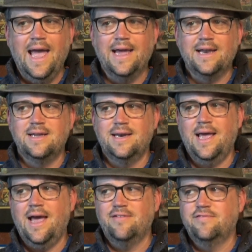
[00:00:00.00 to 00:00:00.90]
and
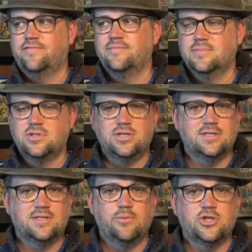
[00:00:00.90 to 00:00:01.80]
have
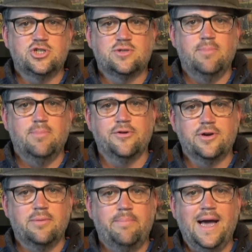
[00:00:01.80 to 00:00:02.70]
just so much
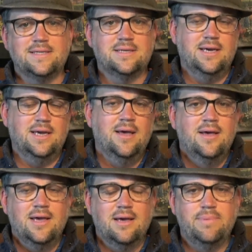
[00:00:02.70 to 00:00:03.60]
smaller capacity
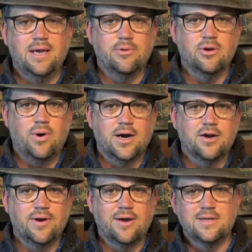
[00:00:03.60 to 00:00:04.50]
and be able to
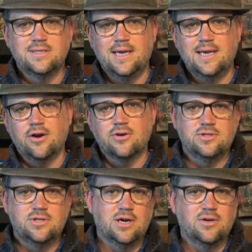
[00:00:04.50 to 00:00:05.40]
walk around and see
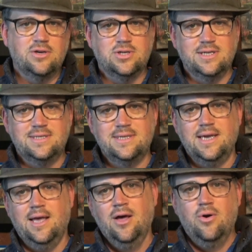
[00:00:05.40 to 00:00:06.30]
characters you don't usually
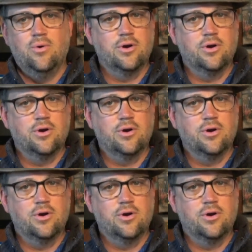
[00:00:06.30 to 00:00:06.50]
see,